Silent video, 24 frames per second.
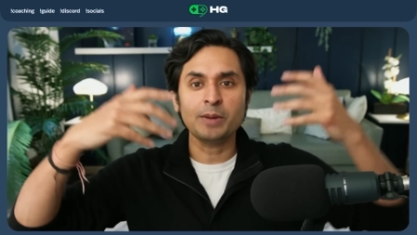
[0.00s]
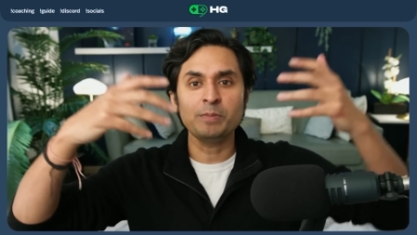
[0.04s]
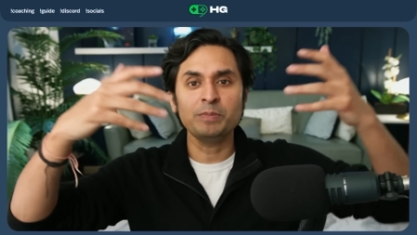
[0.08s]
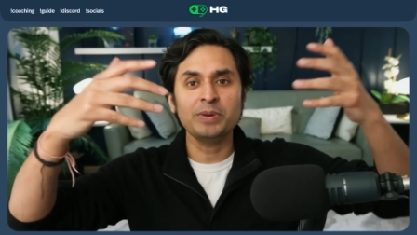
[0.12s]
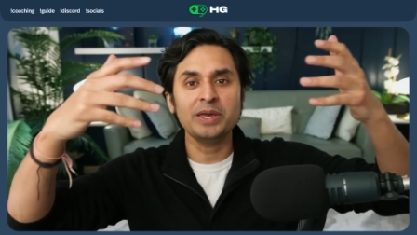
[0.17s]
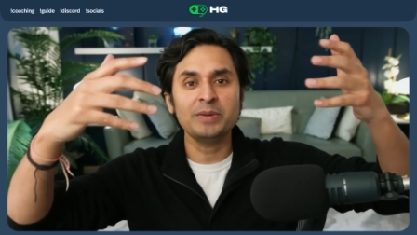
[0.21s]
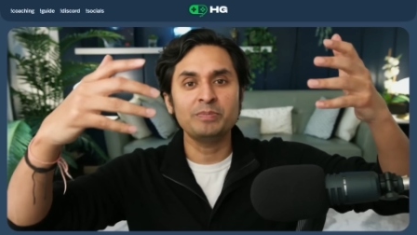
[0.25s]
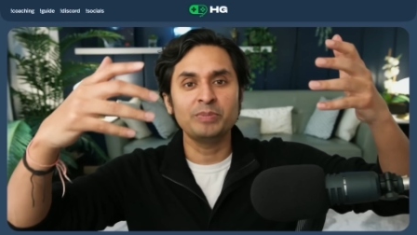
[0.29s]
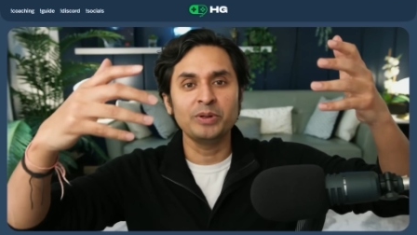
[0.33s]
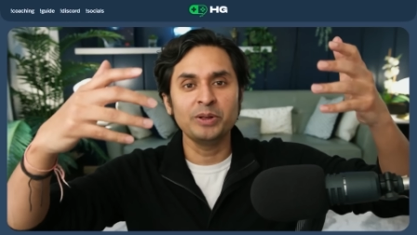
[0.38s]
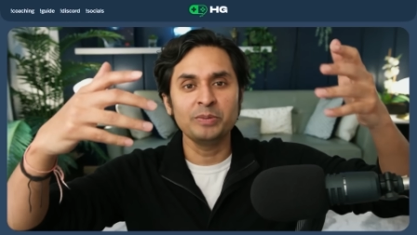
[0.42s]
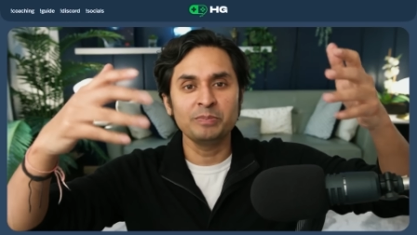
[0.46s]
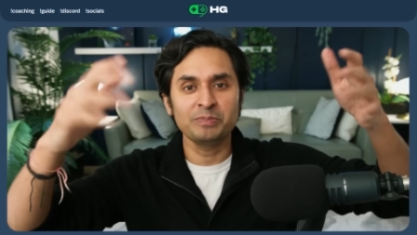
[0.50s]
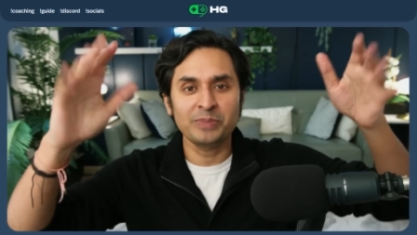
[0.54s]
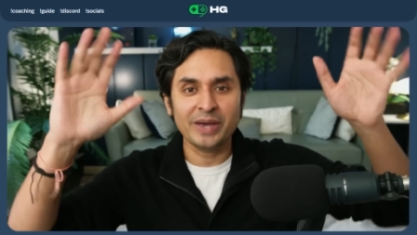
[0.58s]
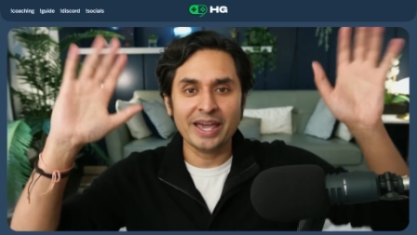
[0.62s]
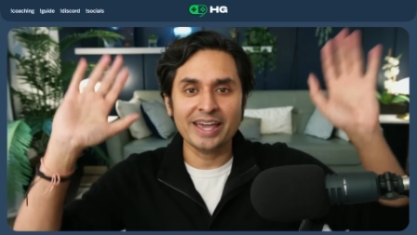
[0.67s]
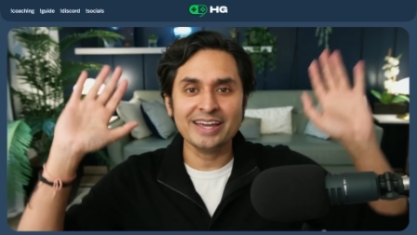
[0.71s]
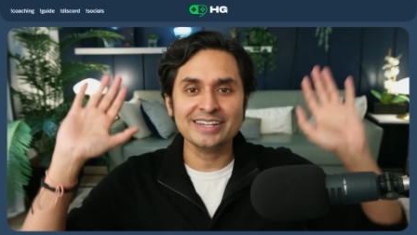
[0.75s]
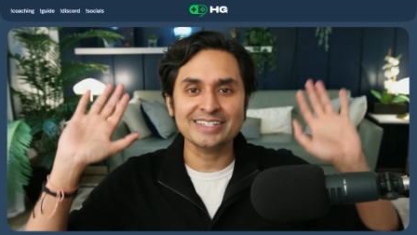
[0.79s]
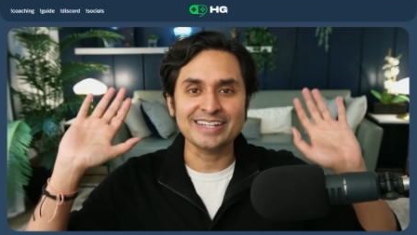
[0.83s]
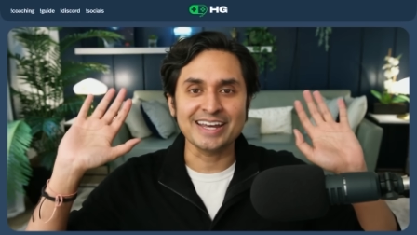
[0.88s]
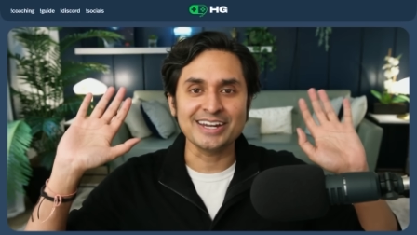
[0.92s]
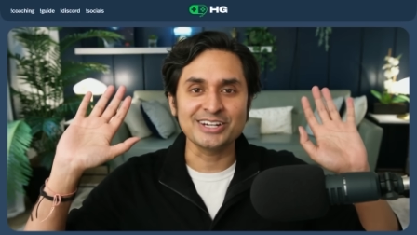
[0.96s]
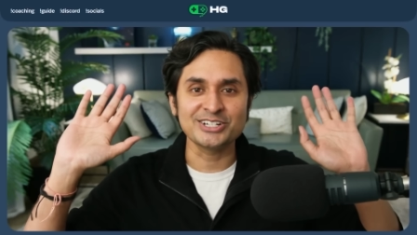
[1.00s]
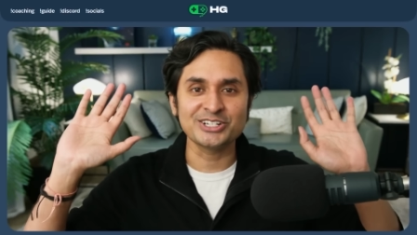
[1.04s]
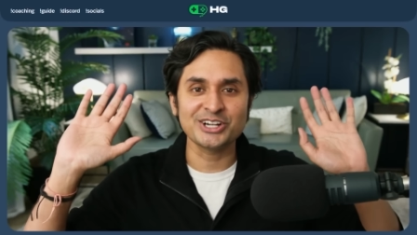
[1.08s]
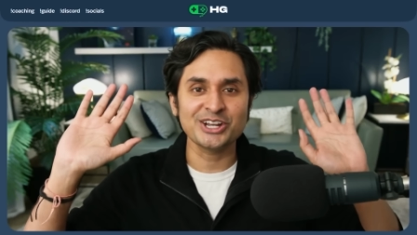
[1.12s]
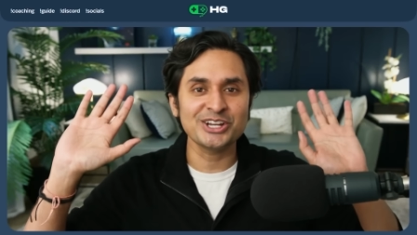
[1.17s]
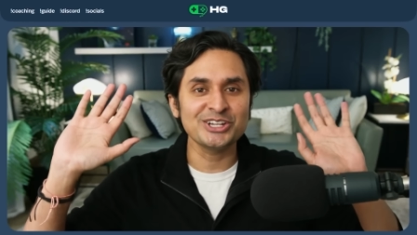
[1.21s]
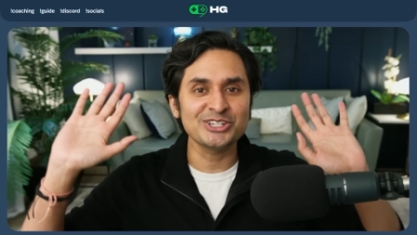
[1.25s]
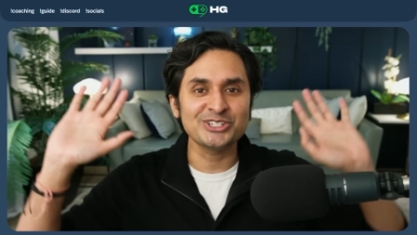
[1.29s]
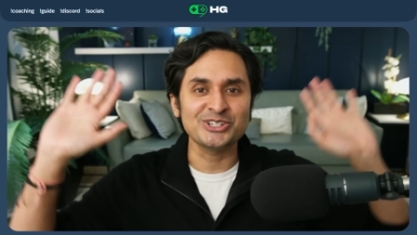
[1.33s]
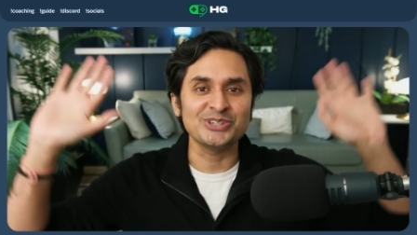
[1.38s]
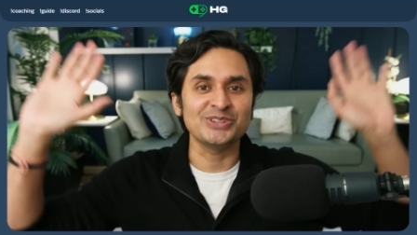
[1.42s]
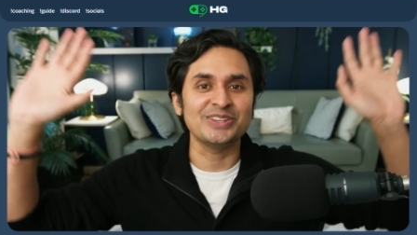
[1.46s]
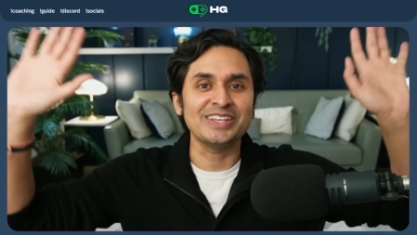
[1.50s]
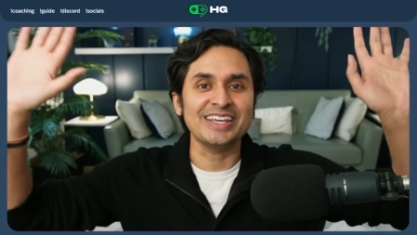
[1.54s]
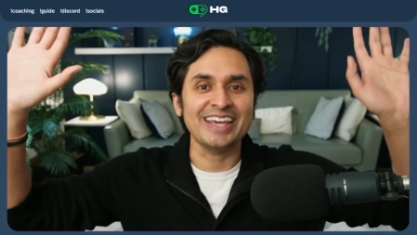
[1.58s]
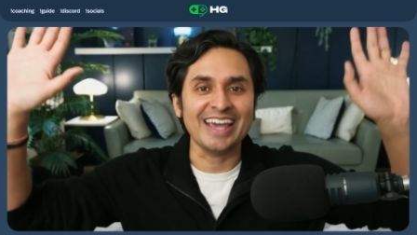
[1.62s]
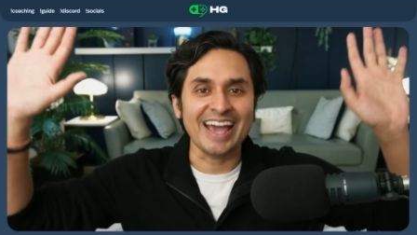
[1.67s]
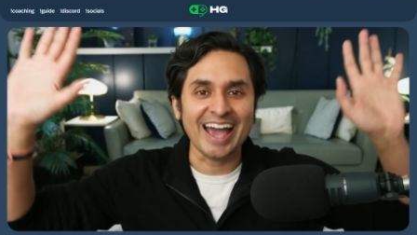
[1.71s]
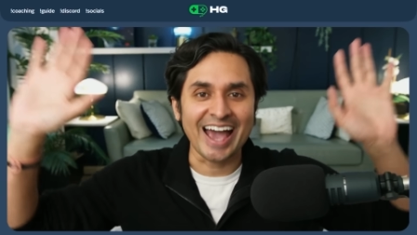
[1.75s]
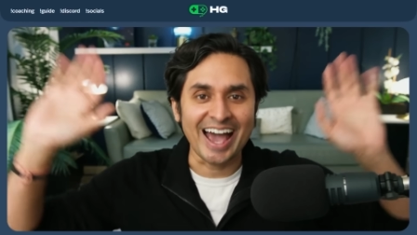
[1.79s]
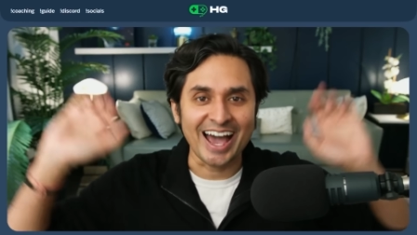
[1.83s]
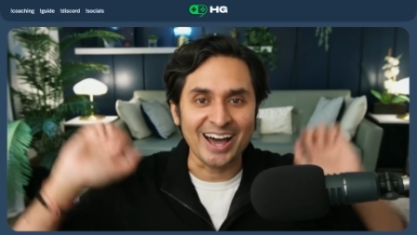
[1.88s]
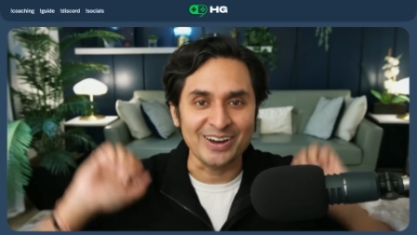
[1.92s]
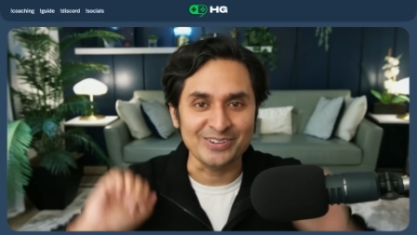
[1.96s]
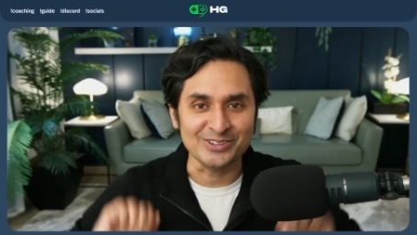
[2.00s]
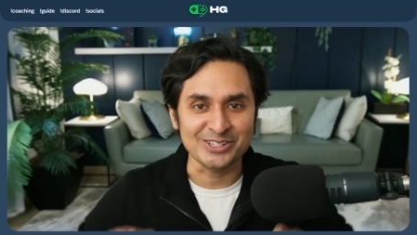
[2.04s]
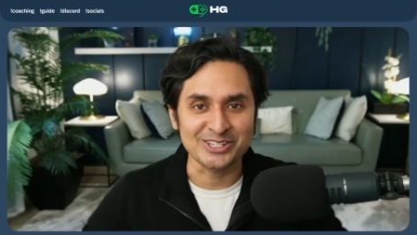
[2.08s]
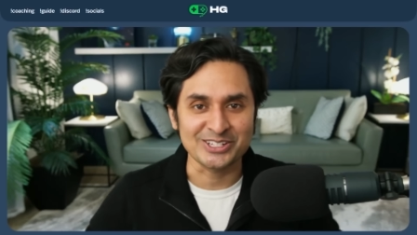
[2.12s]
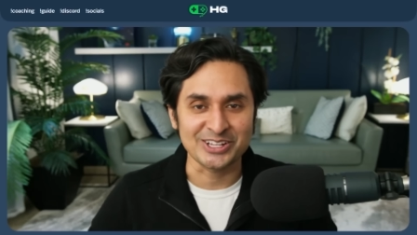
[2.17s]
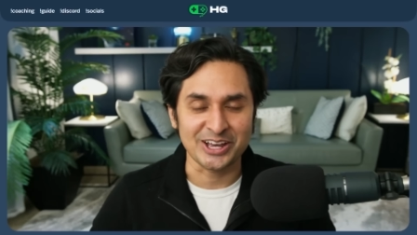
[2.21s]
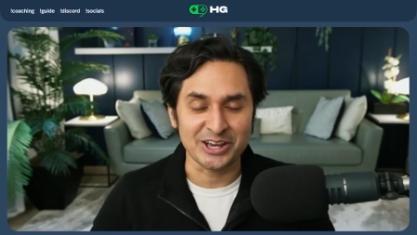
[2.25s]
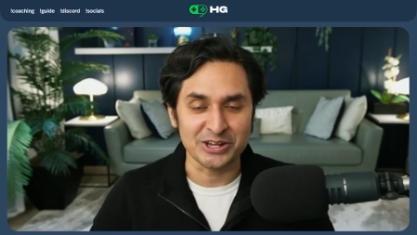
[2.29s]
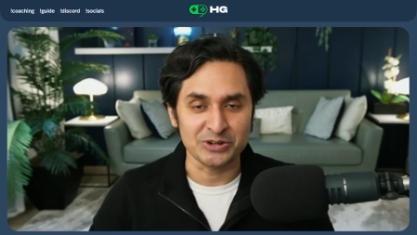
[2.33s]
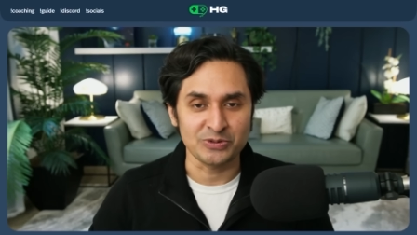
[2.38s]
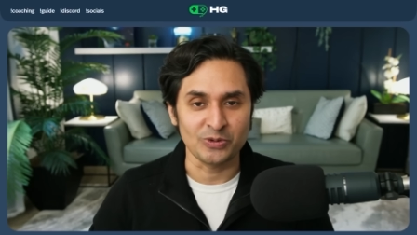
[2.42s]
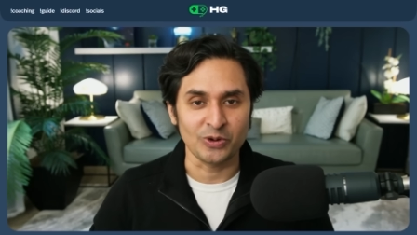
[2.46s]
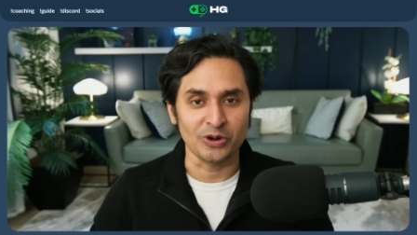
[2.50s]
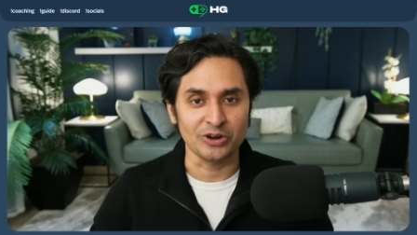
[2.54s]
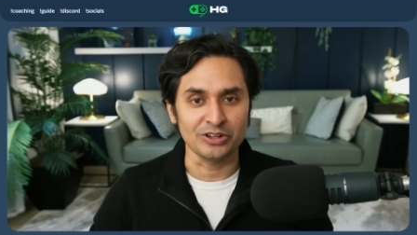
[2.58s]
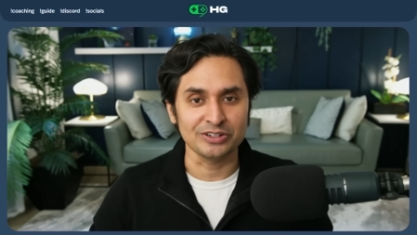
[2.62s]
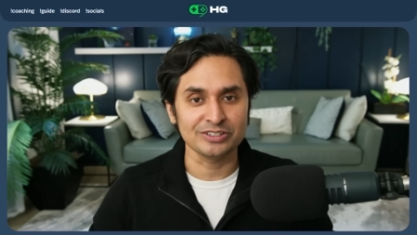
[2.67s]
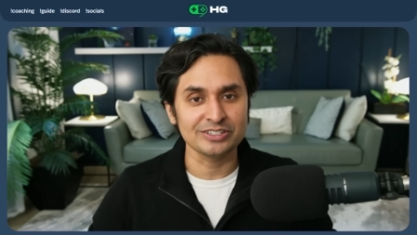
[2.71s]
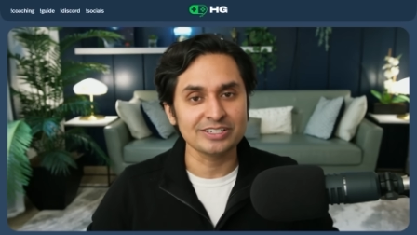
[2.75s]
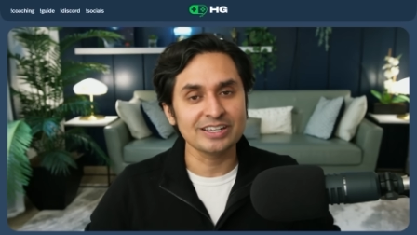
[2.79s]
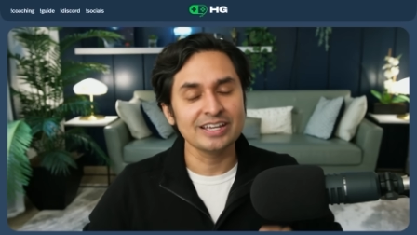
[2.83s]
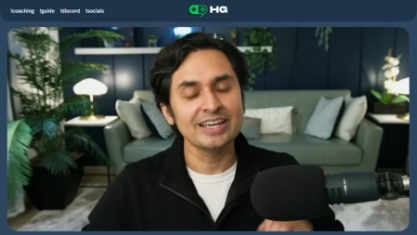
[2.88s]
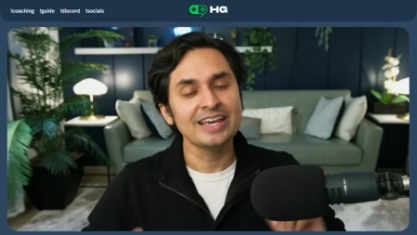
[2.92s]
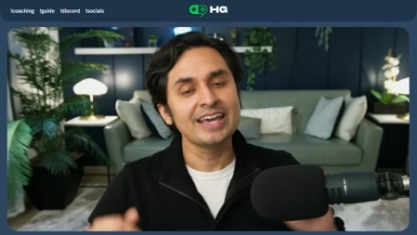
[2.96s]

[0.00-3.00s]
people pay attention to the outside world,